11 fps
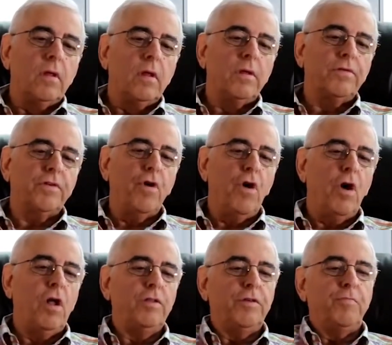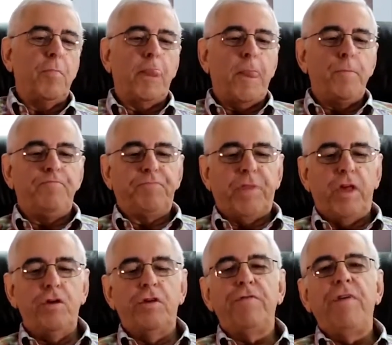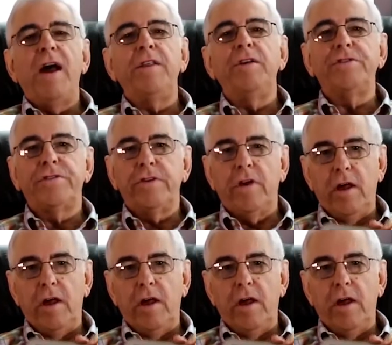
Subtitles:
It's called, you could find this